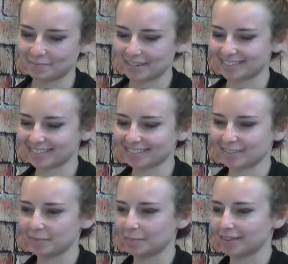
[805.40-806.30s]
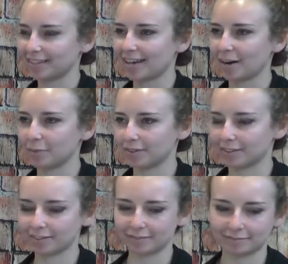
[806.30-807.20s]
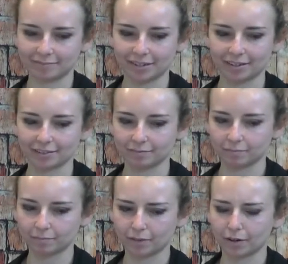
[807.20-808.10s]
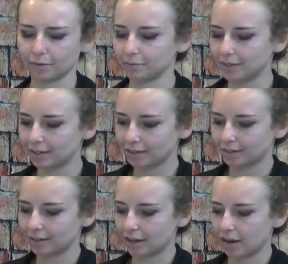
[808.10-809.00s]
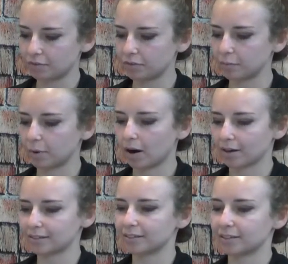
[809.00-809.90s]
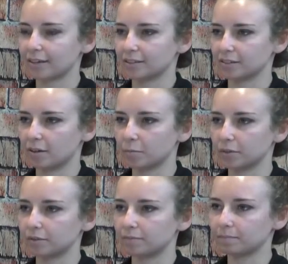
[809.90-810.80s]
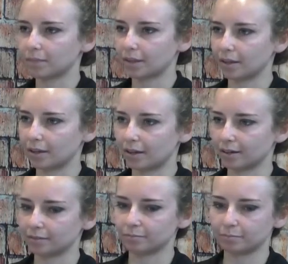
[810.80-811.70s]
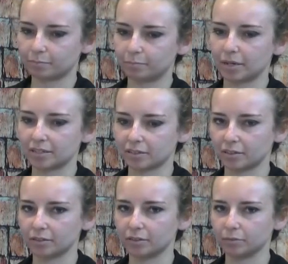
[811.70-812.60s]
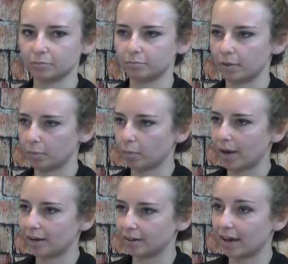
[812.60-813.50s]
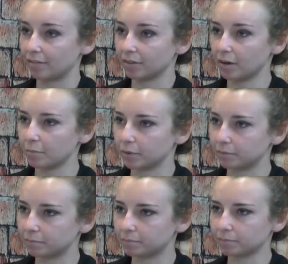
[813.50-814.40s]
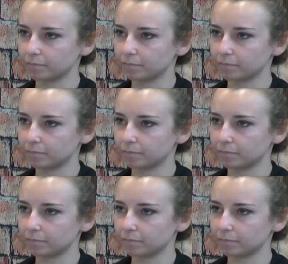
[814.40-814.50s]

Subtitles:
basically you put the cow in there, and every box gets a number, and basically people pay to have a number.